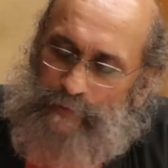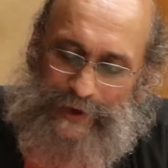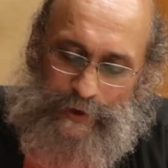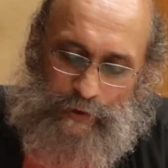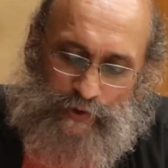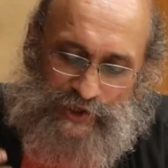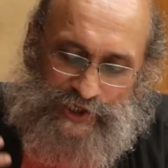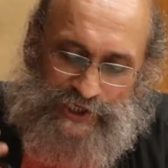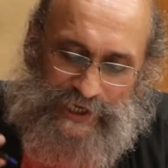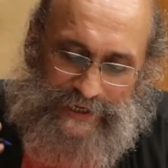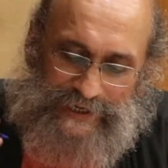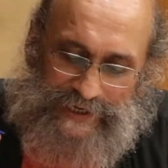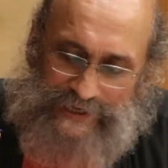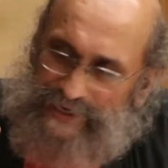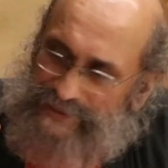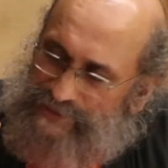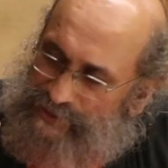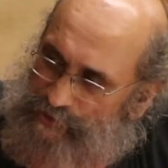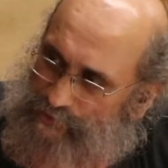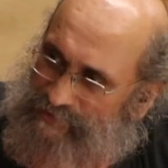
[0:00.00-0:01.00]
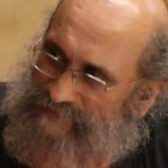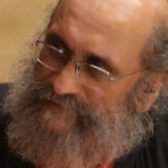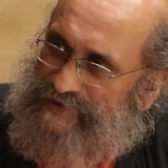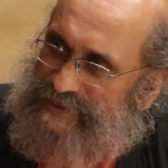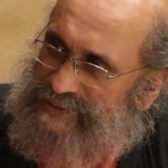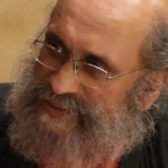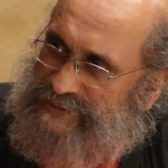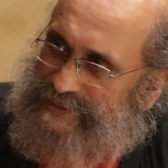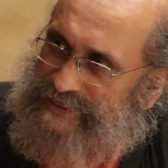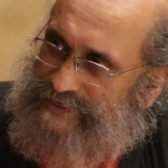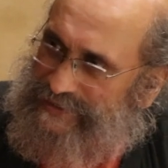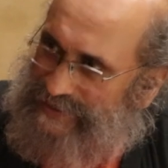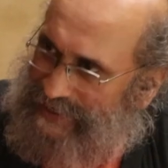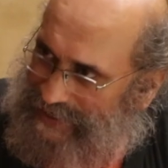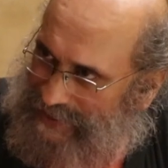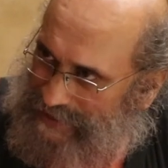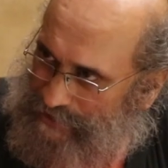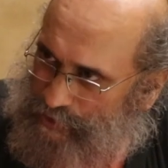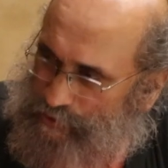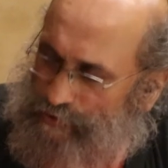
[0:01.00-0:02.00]
where you studied at the university
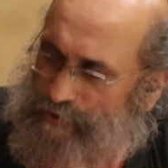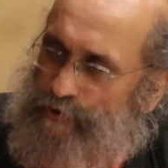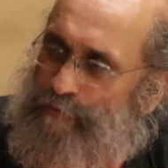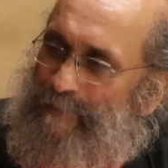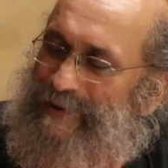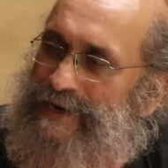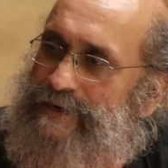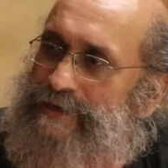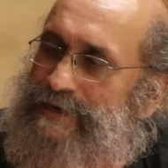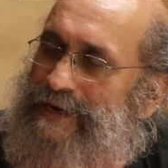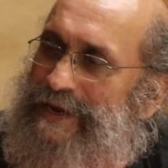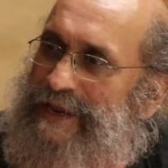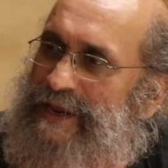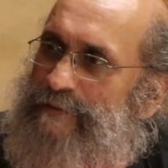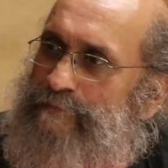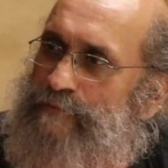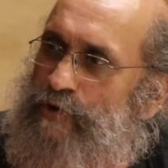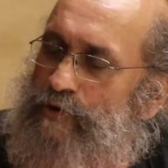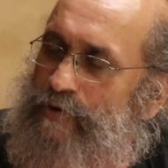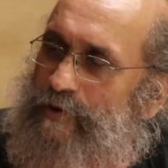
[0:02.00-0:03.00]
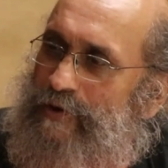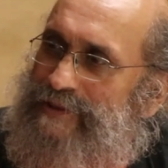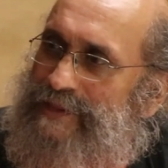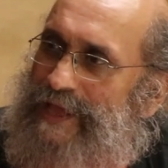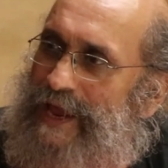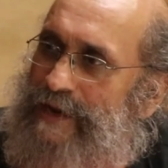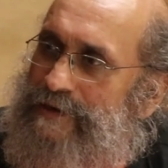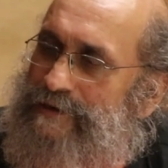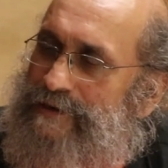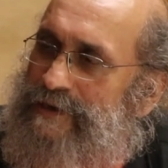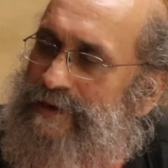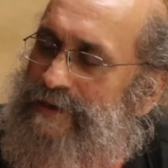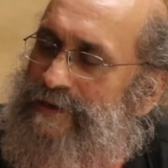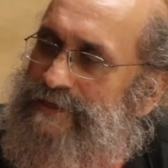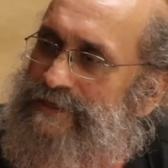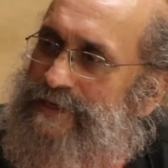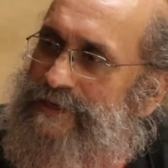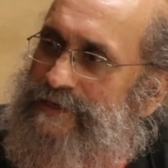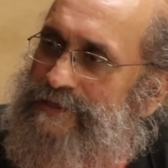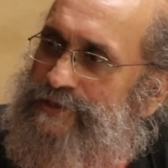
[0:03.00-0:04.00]
there, and though you might claim you're not that
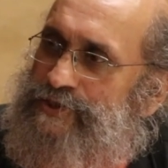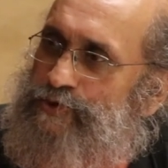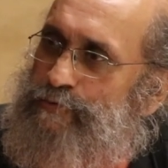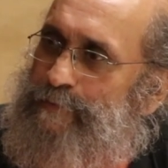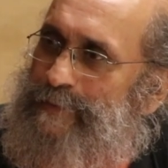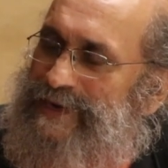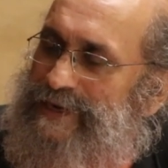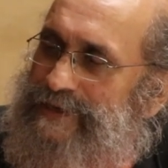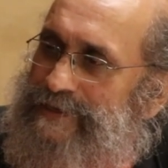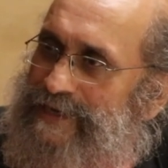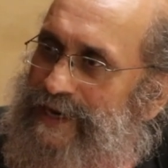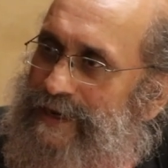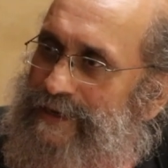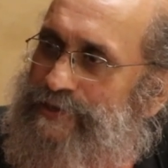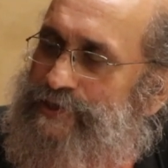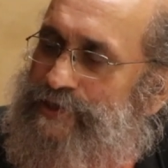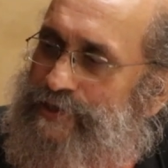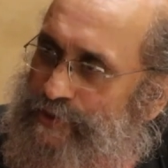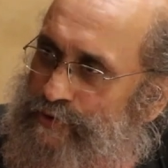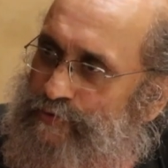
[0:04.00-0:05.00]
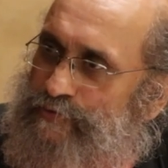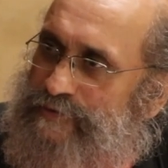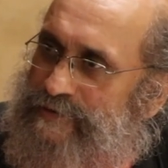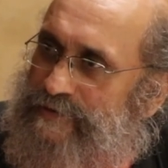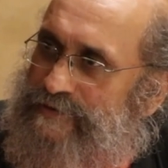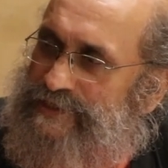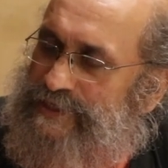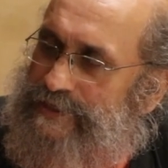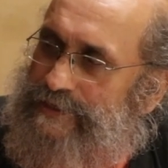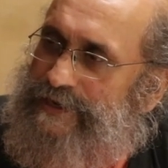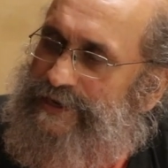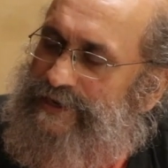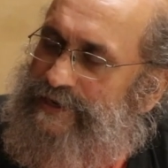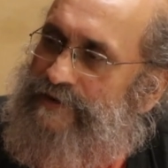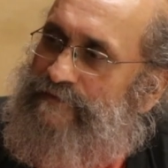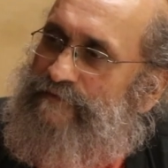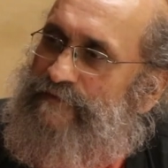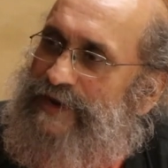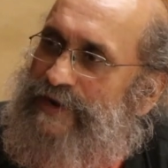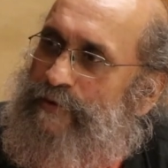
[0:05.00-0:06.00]
super intelligent, you certainly
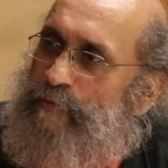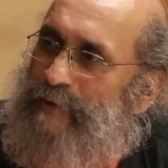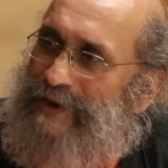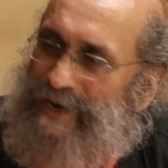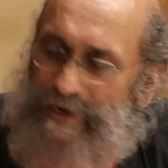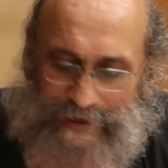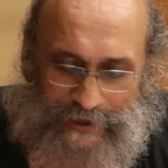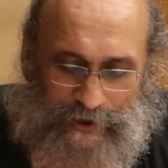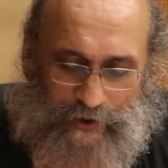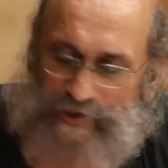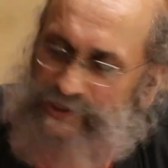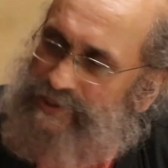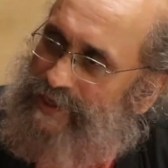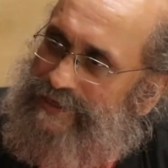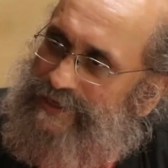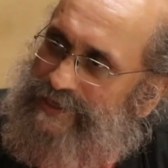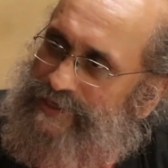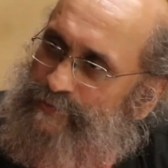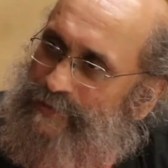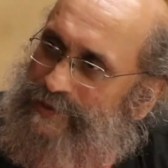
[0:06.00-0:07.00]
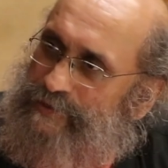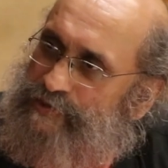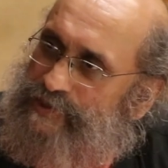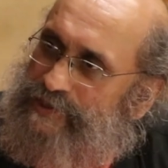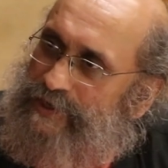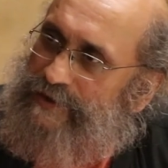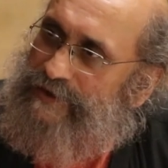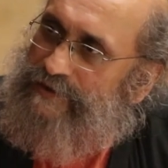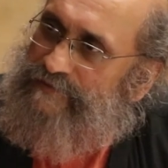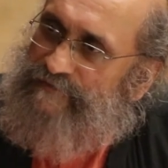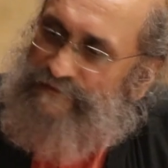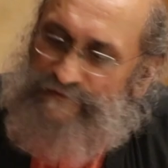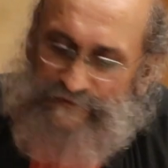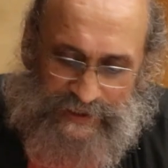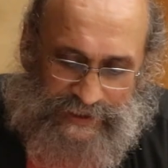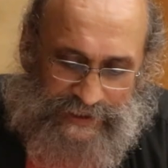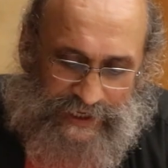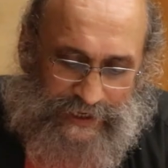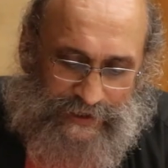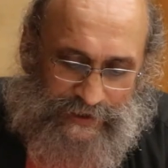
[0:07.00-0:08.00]
did very well in your studies when you studied
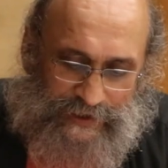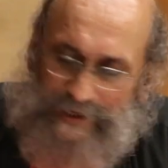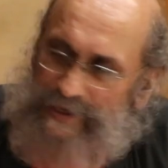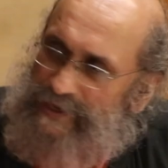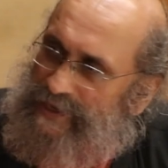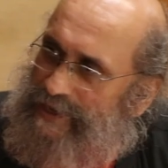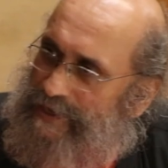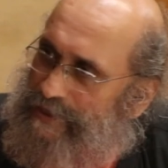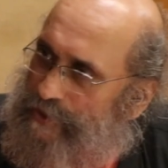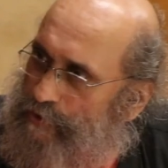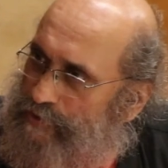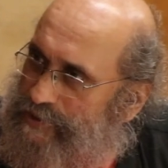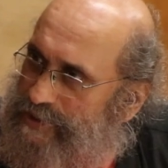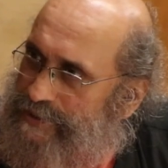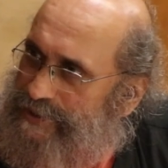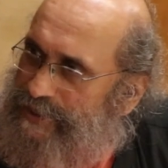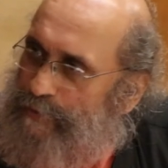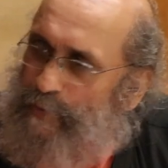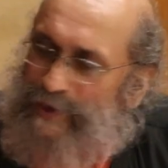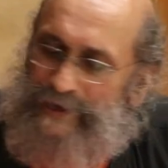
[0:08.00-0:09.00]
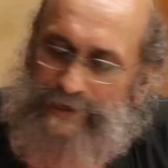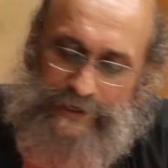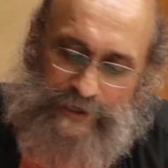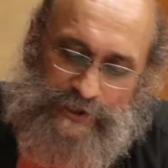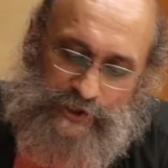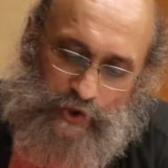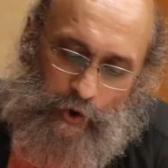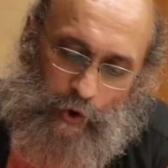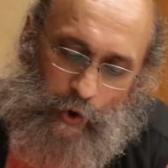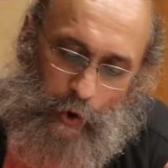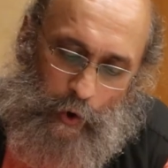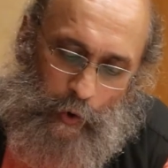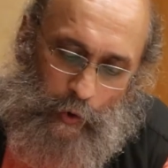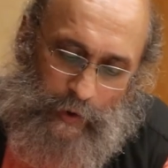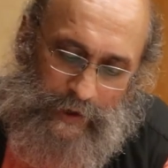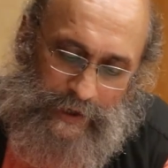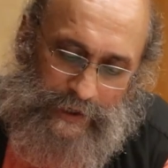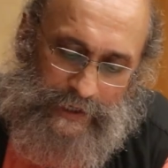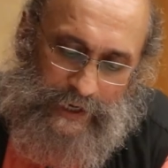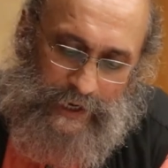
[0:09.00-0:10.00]
physics. You're 31 years
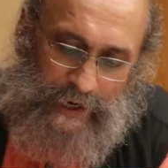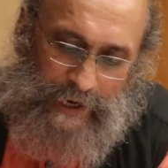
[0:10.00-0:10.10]
old.